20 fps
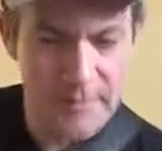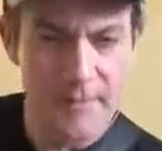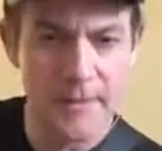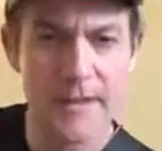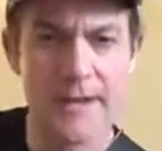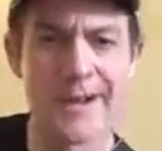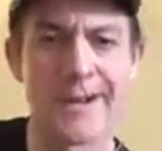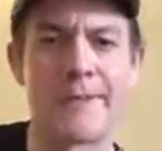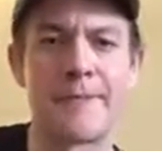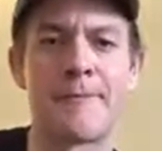
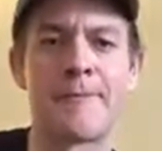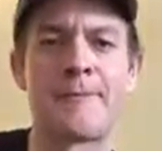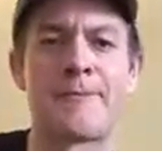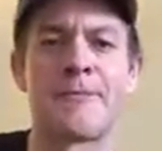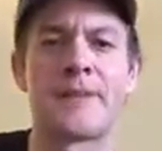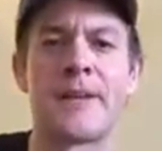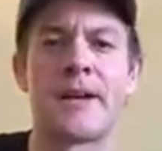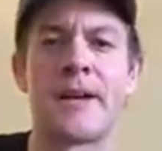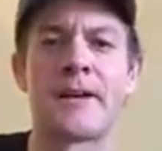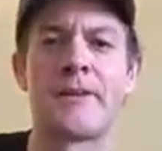There.
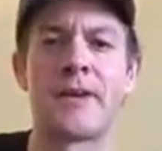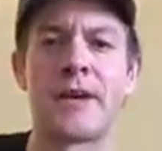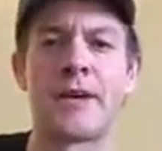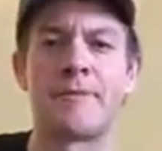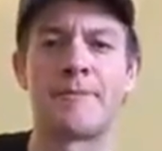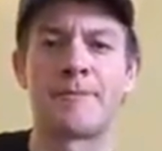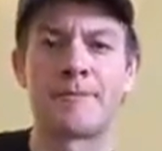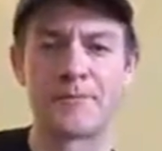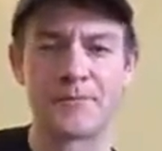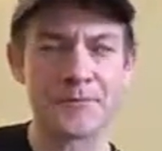All
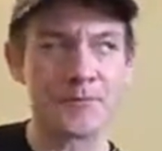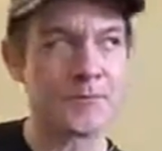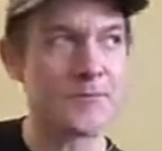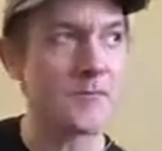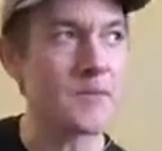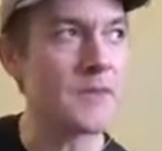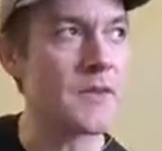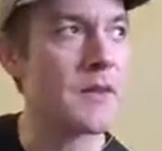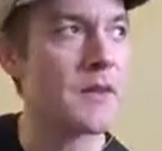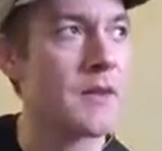right.
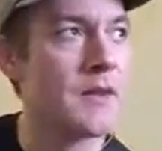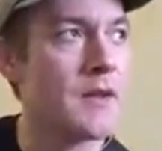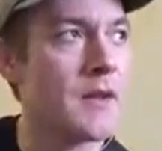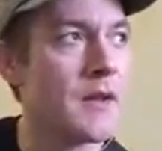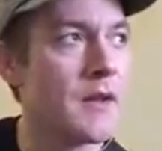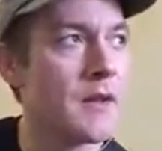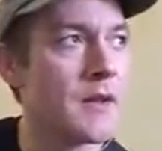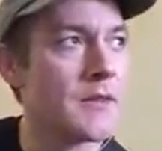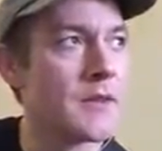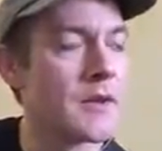
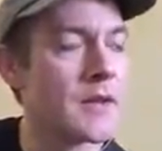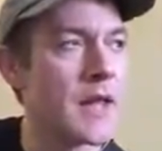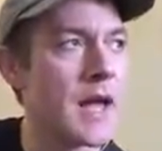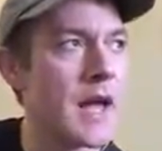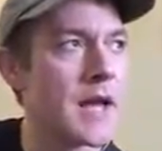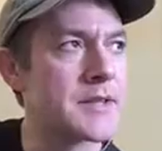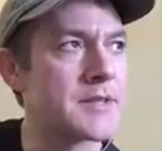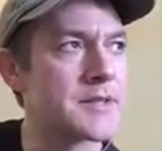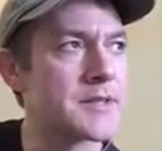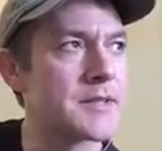The
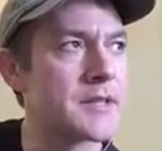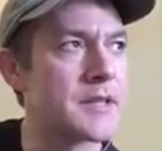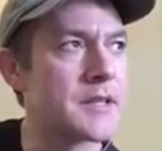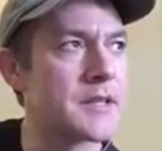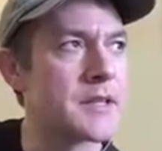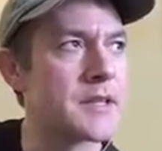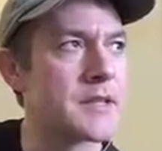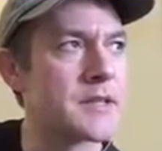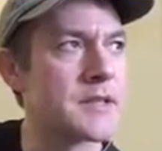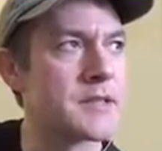last
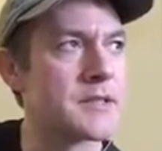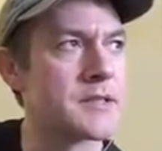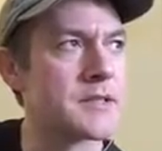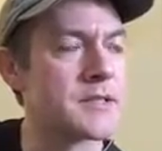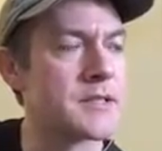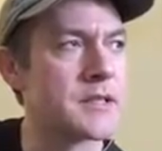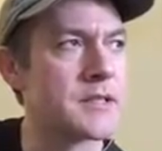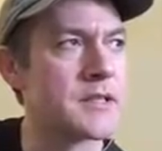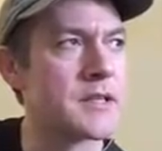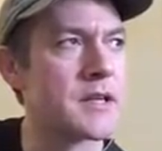thing
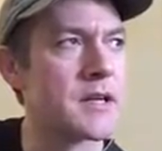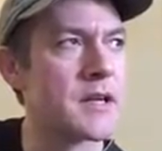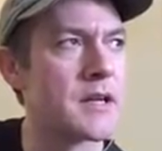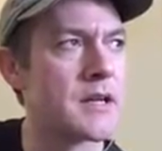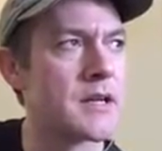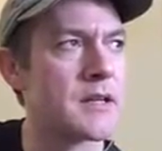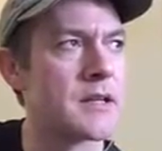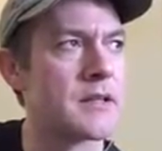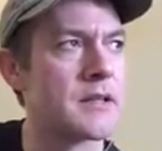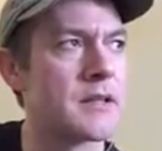is the
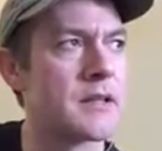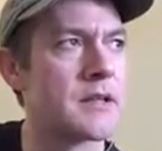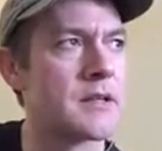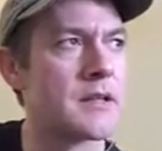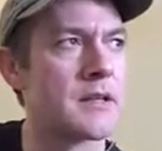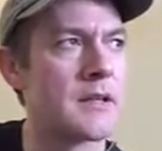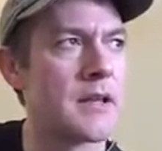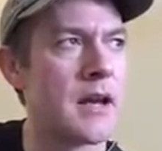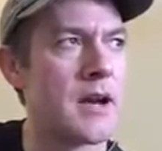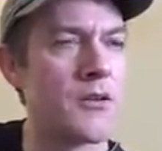
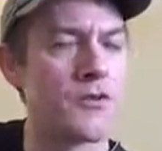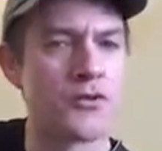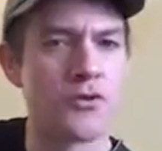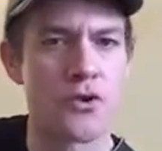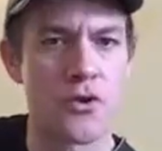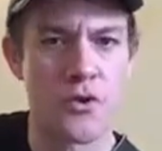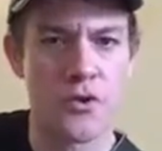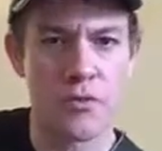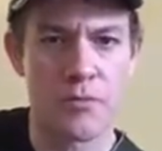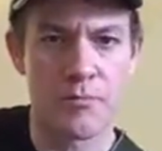little
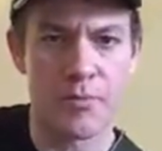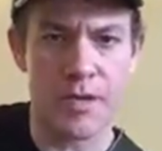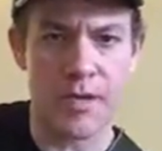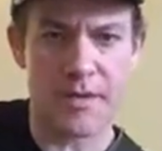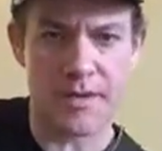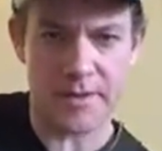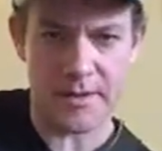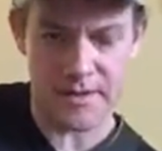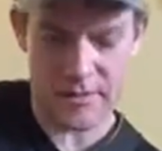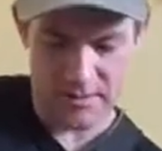outro
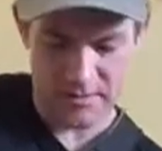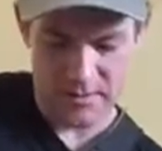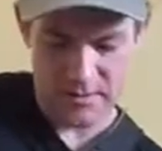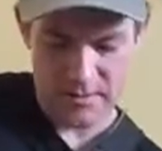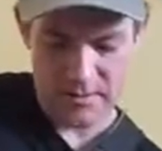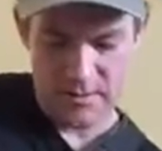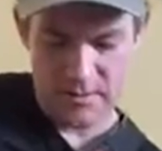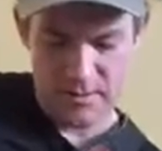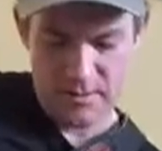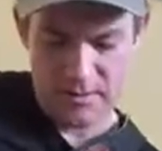bit.
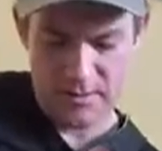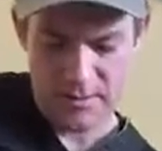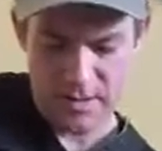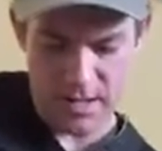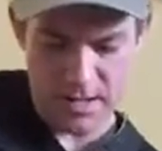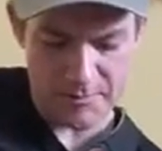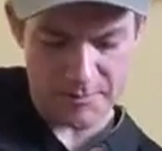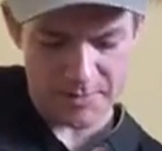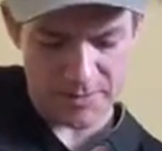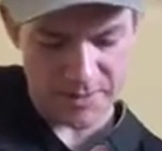
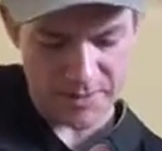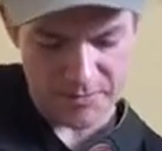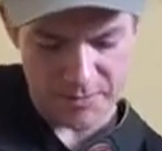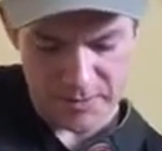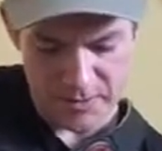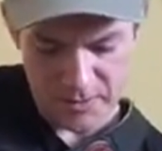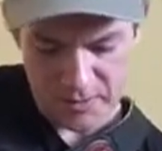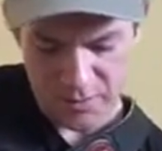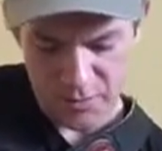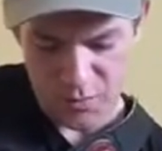Happens up
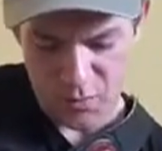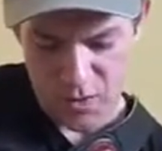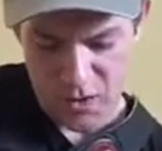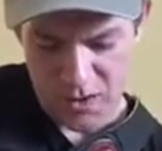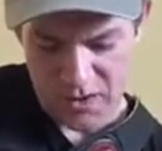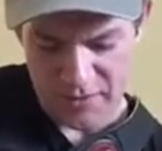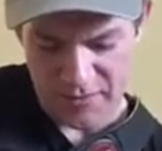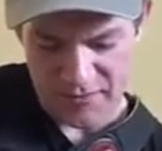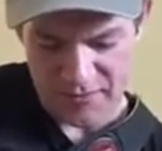here, 12th